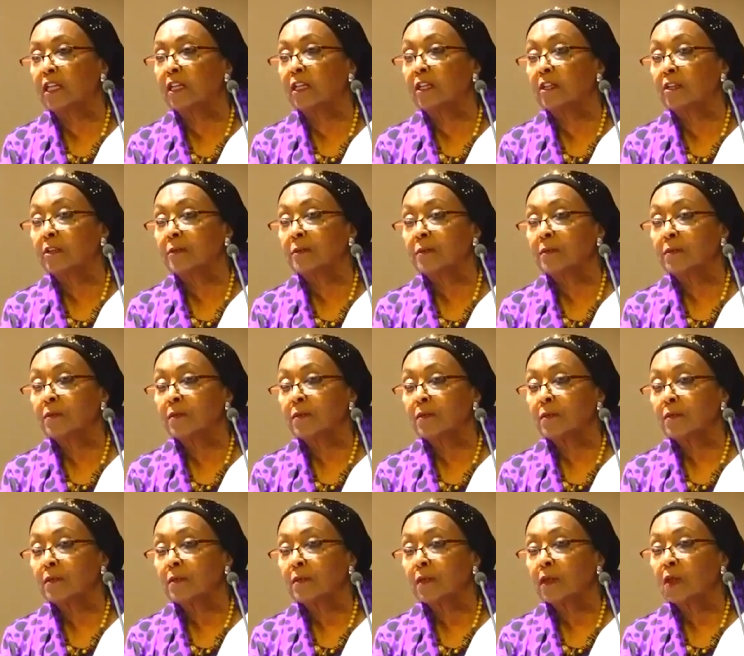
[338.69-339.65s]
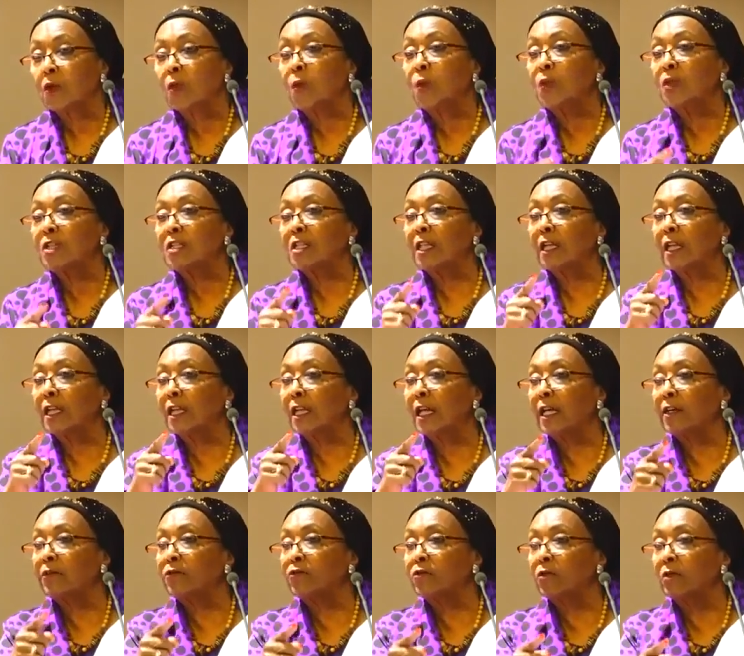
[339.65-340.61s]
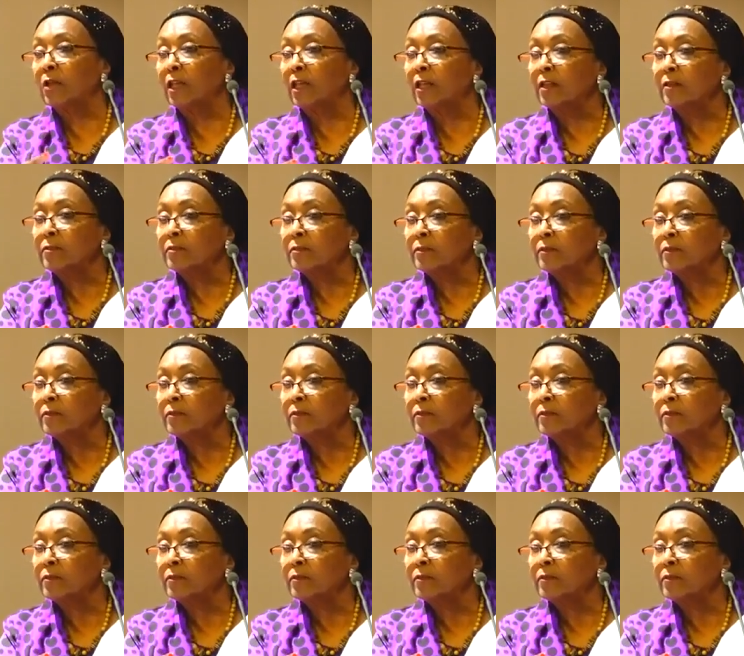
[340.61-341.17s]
II, who is still alive today.